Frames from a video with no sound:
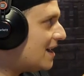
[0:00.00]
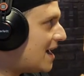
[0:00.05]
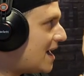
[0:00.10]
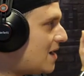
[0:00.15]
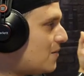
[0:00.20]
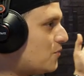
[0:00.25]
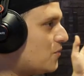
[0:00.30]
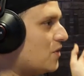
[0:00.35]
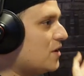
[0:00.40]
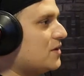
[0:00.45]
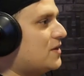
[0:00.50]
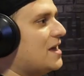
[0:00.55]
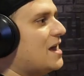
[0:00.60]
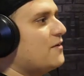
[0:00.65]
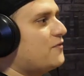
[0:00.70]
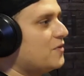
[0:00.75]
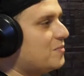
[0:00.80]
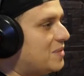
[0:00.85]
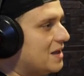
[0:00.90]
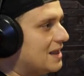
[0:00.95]
I'm worth
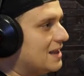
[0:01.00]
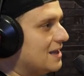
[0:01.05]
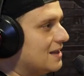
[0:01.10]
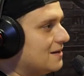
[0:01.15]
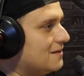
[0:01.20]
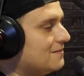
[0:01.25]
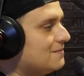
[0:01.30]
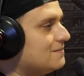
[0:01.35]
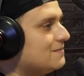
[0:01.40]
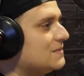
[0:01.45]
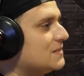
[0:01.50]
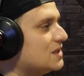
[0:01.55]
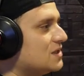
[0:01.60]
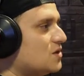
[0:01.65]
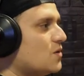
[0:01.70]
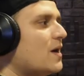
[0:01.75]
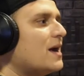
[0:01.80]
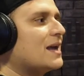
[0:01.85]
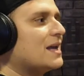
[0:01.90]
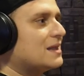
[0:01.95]
$500 million,
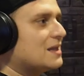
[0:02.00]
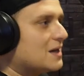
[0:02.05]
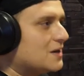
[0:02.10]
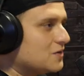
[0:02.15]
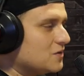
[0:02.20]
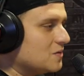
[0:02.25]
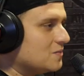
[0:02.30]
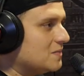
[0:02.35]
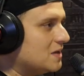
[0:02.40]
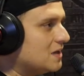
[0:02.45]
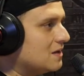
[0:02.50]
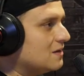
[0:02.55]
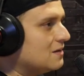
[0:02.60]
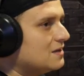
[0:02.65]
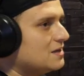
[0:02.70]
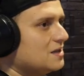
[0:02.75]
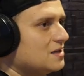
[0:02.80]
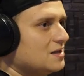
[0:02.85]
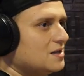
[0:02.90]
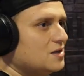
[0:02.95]
so I get the 100
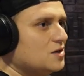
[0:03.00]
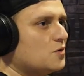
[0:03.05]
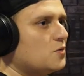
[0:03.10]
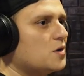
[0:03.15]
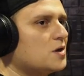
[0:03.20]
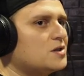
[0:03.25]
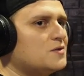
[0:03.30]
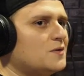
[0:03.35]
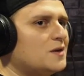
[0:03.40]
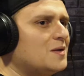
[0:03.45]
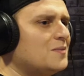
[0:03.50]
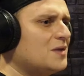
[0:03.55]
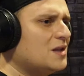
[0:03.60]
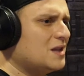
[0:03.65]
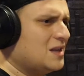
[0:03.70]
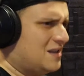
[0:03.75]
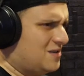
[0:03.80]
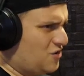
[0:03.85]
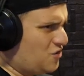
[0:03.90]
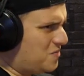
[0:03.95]
mil. You're worth 20
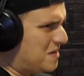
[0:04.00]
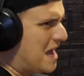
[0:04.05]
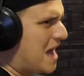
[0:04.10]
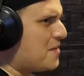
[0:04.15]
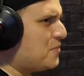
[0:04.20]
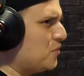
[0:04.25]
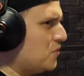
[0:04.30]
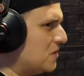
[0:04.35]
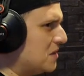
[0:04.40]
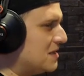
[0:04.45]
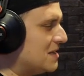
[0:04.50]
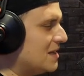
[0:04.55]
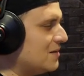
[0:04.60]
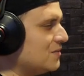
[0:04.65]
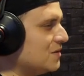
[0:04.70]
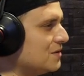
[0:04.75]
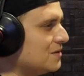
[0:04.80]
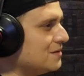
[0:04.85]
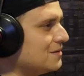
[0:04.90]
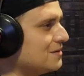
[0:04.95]
million. You'll be happy with the 10 million.